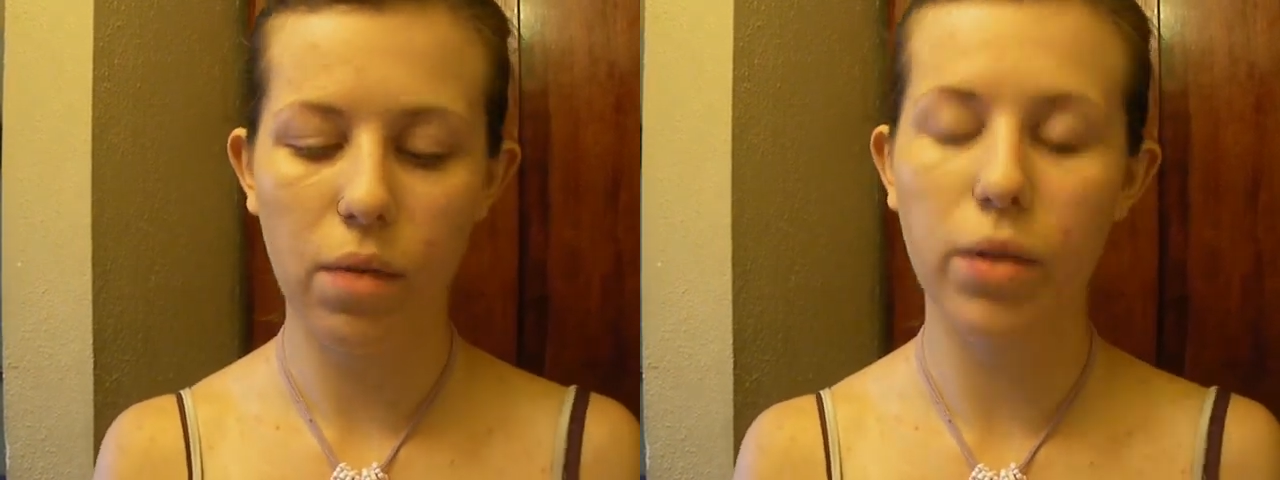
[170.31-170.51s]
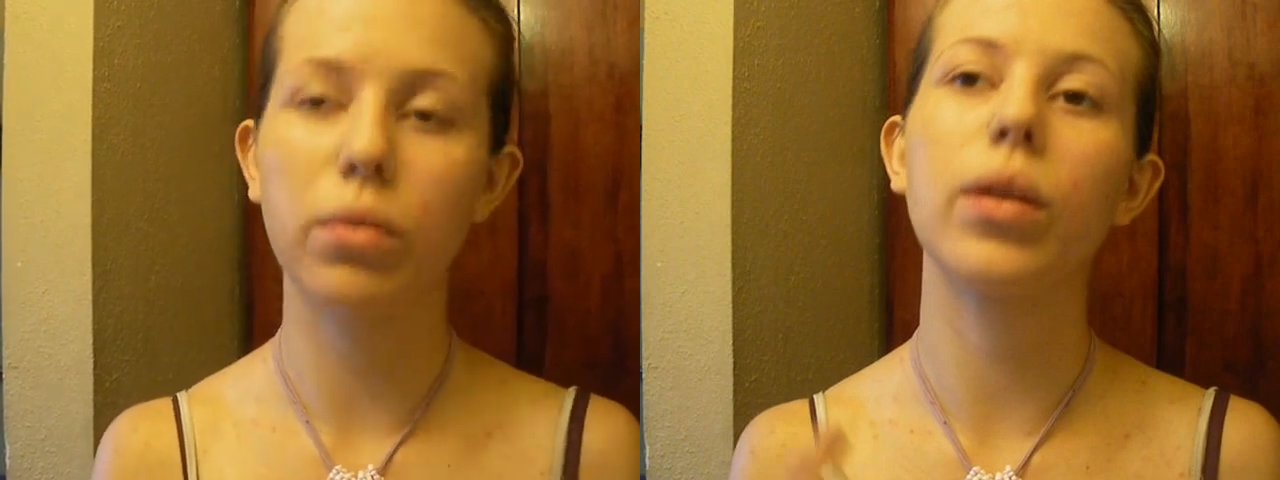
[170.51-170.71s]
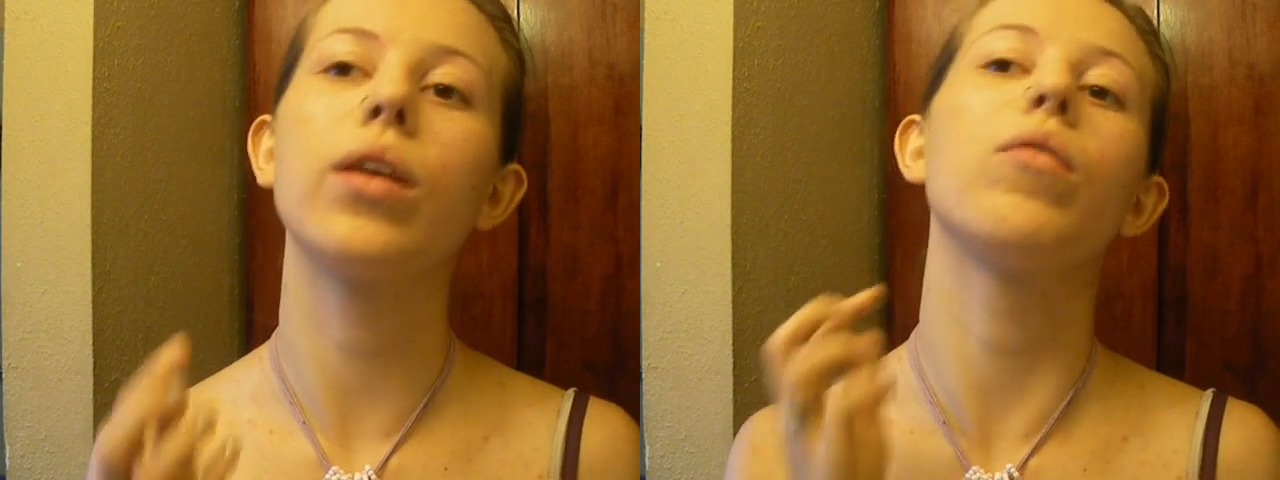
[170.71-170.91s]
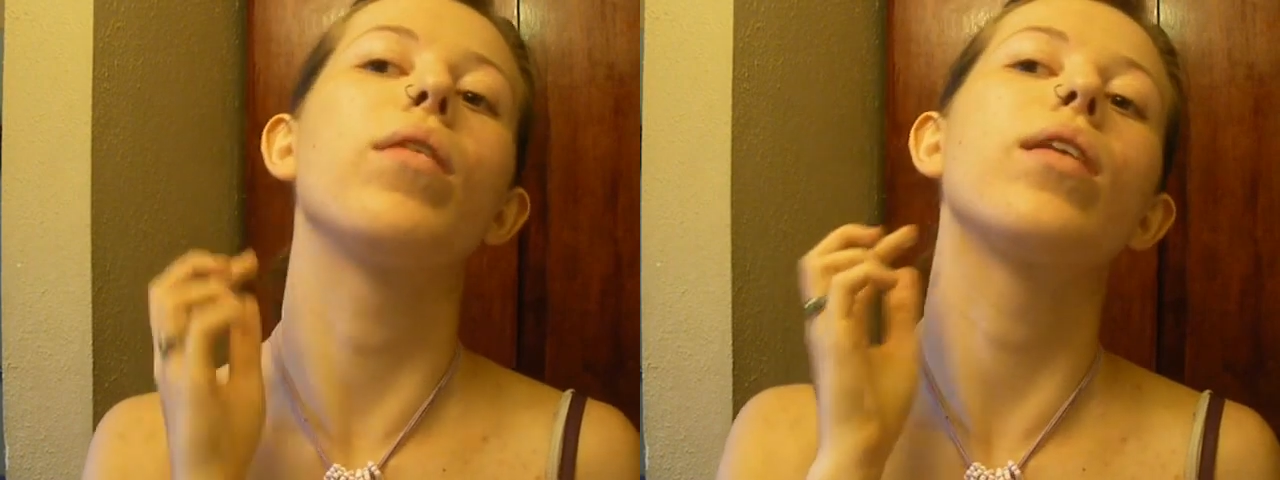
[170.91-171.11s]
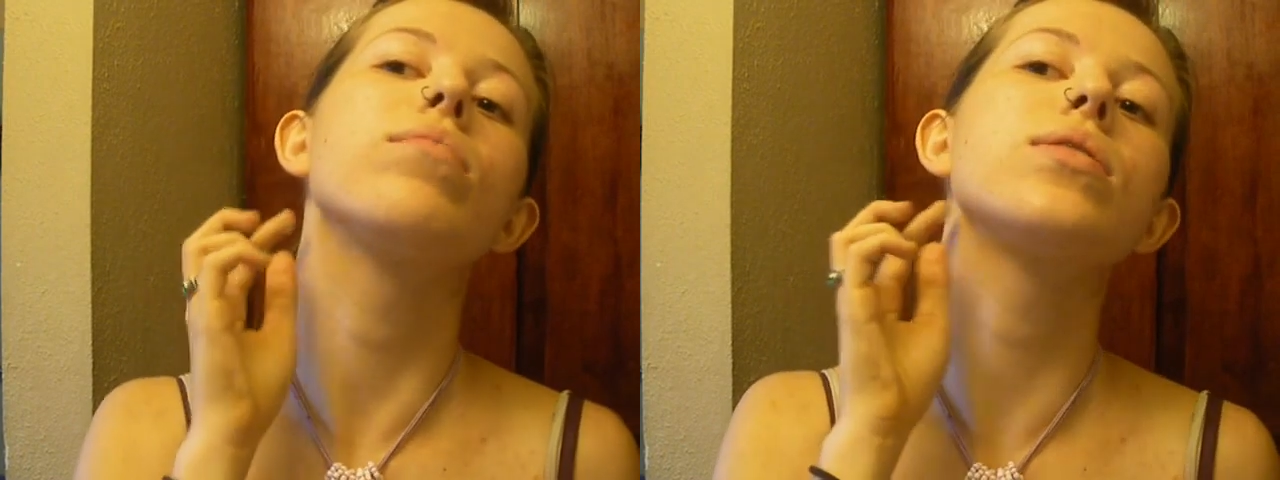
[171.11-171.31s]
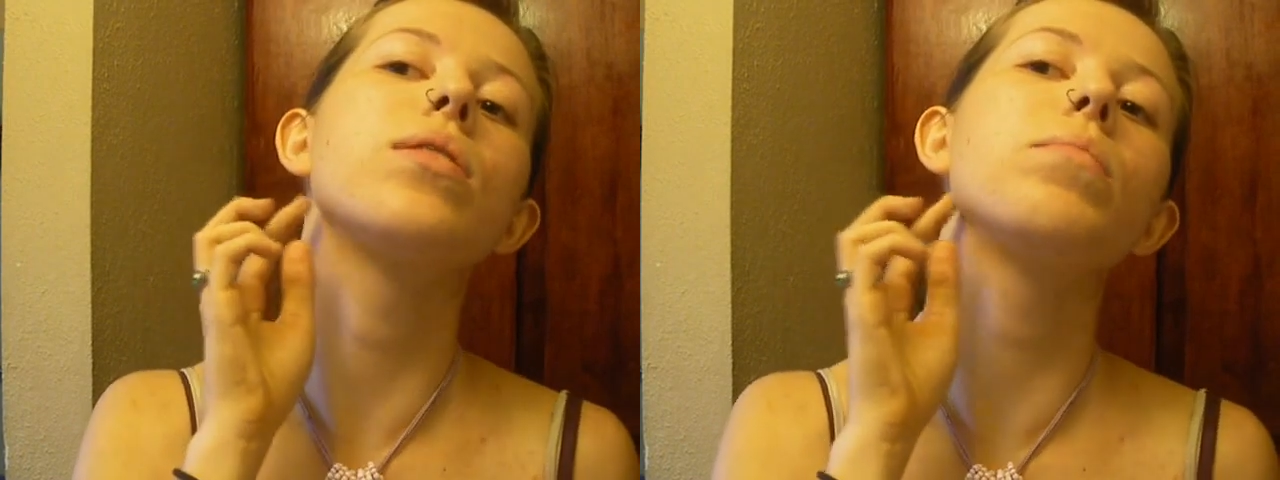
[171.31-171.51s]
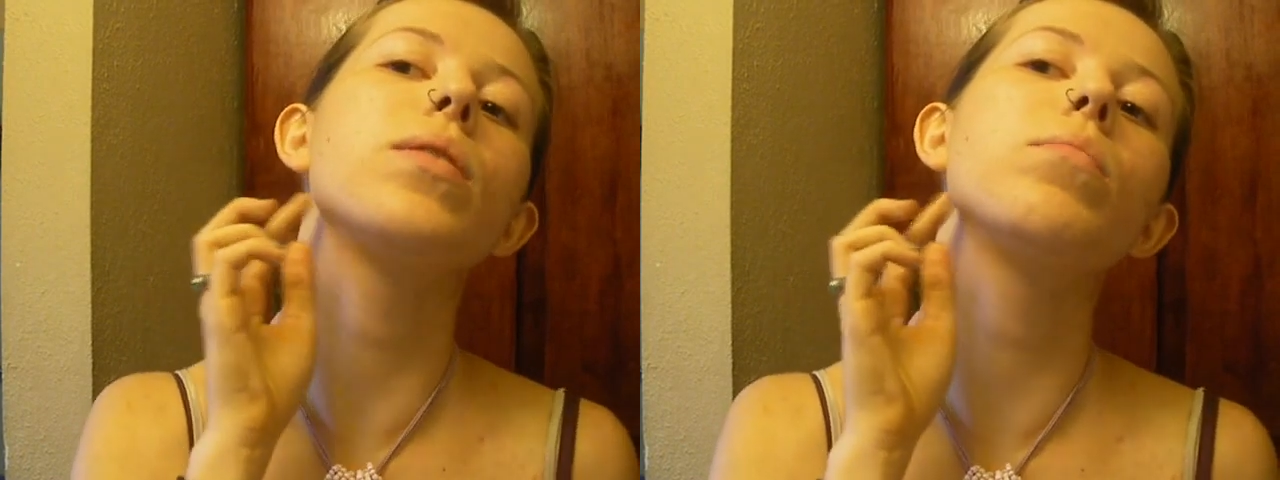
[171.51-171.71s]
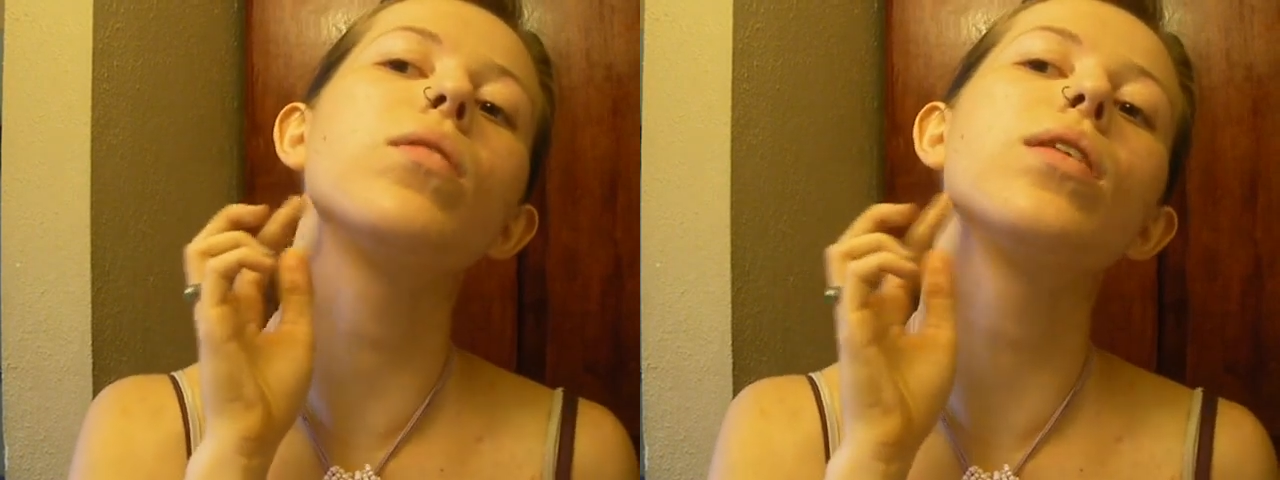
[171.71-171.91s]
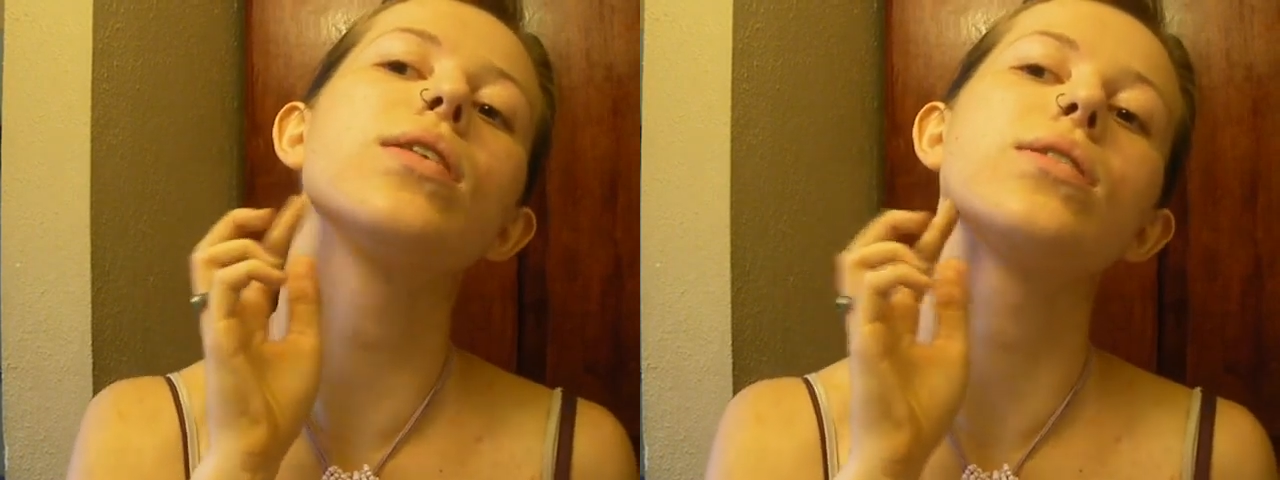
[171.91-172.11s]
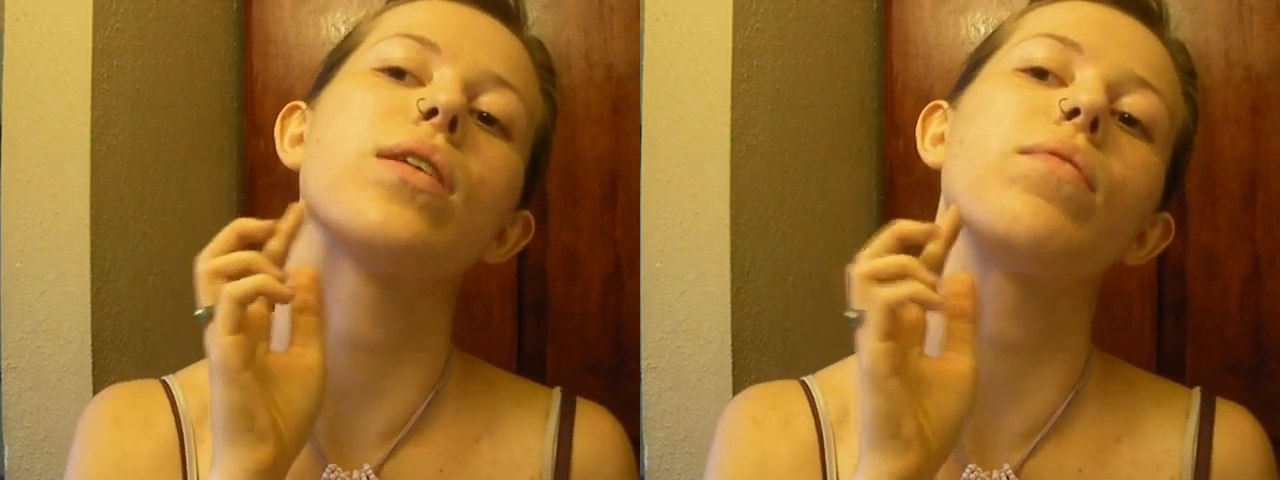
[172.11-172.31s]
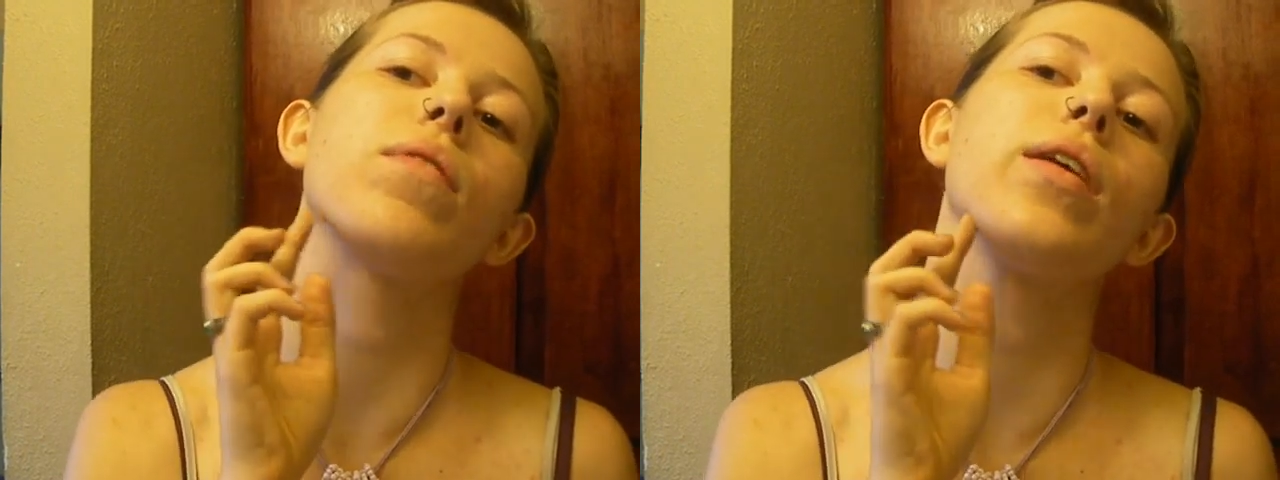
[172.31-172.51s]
find really annoying with some people is they